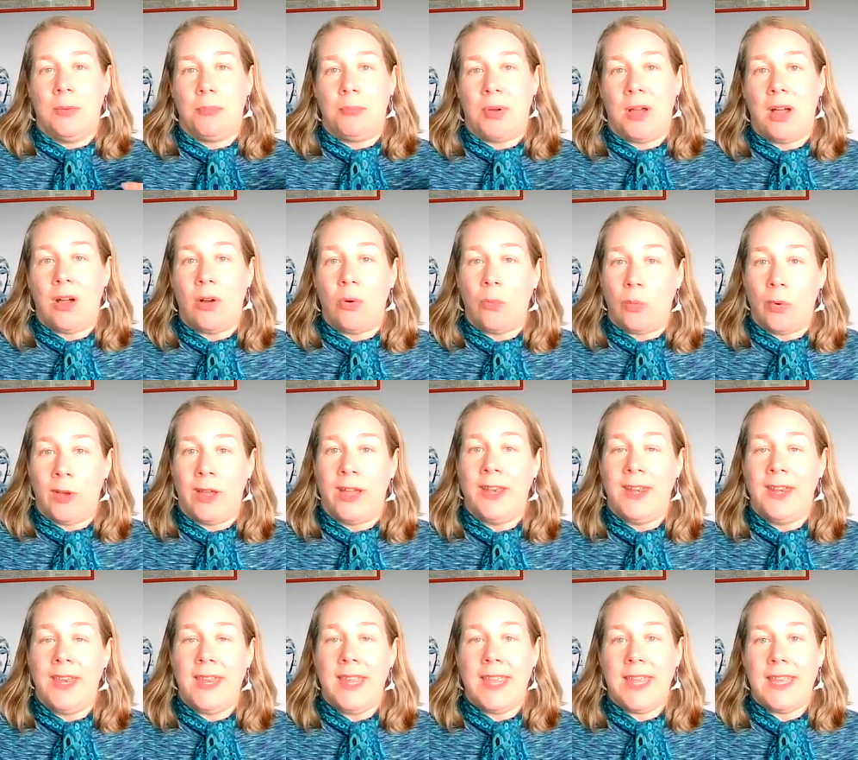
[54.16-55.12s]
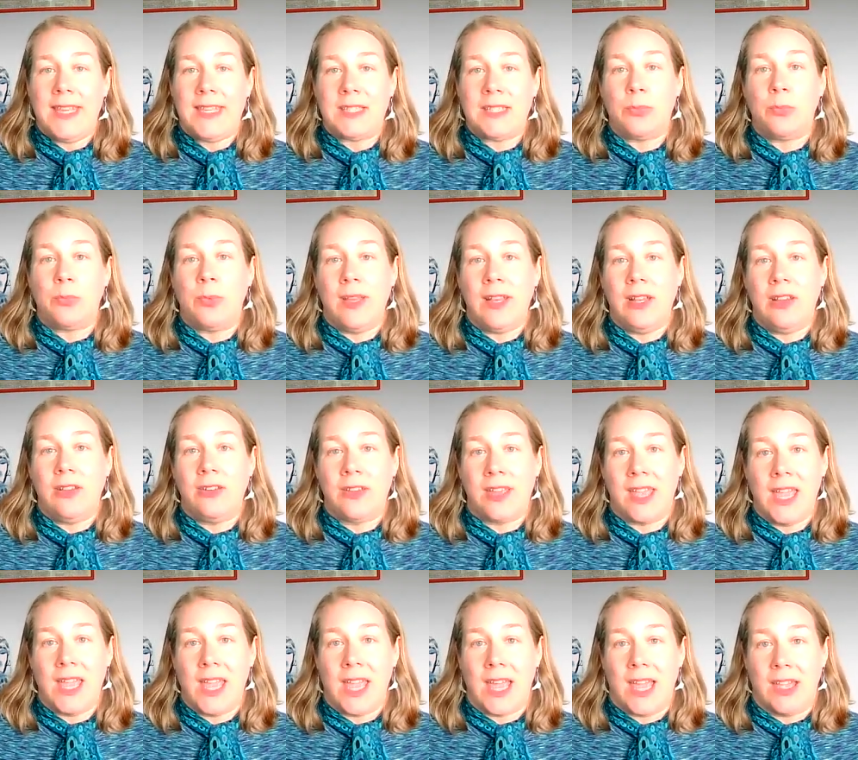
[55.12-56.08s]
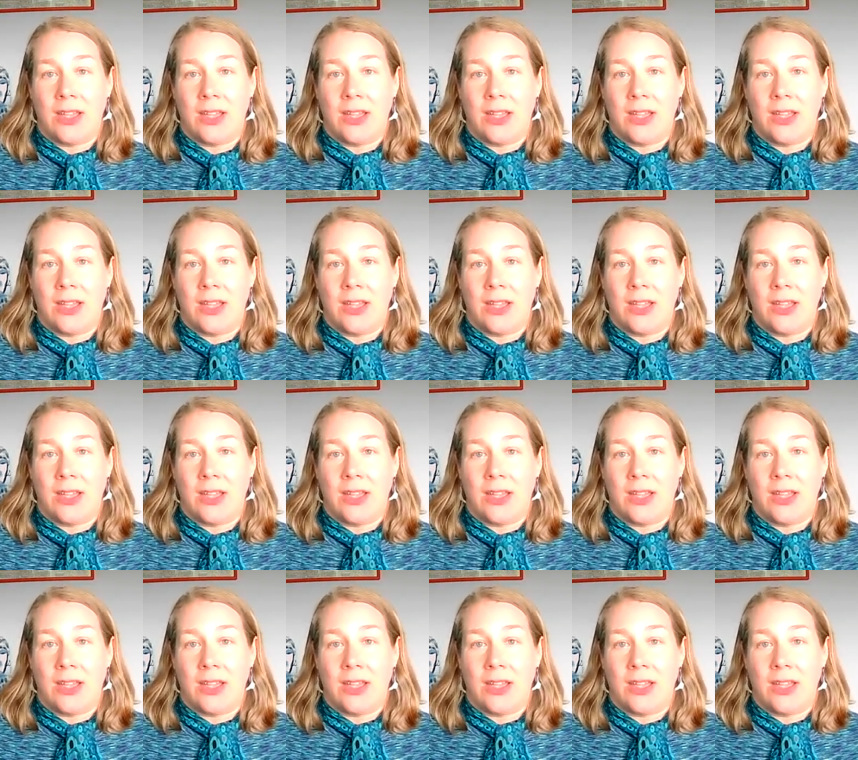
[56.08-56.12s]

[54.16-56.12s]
part one is we're looking